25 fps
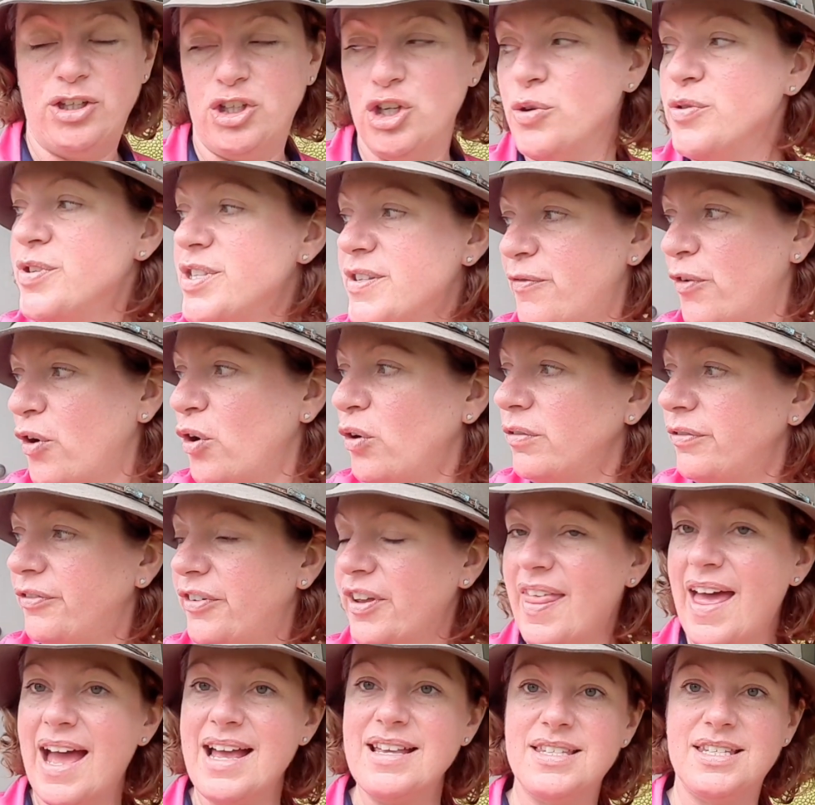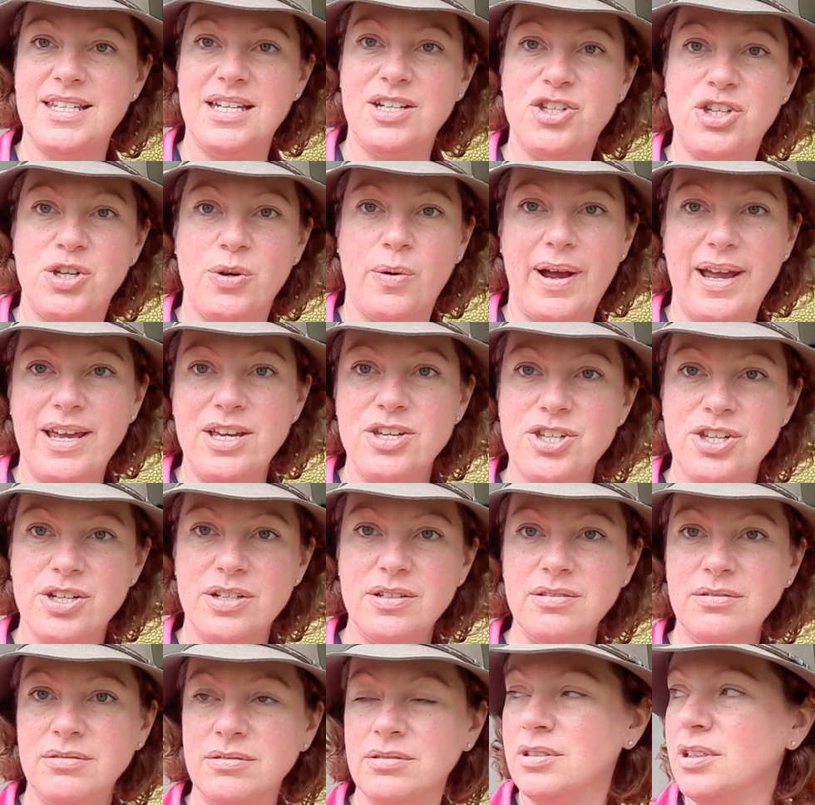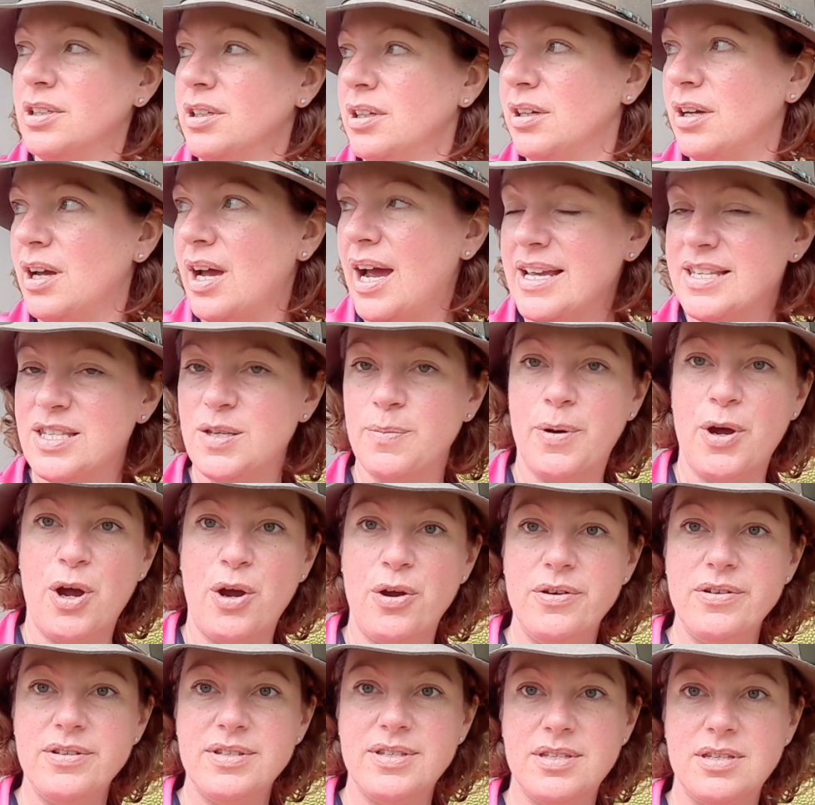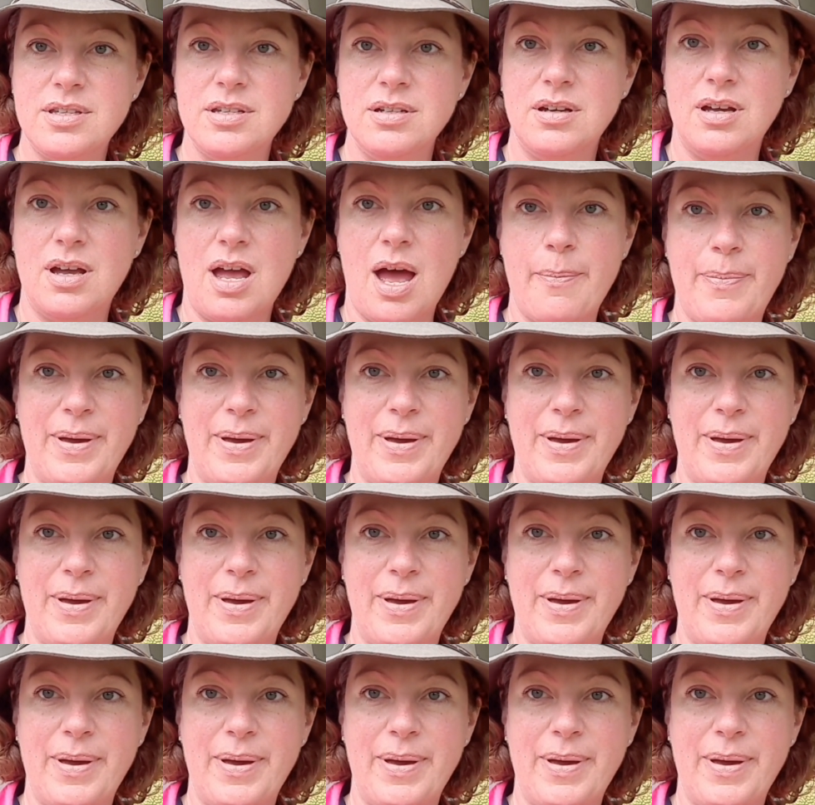useful for that situation, I suppose.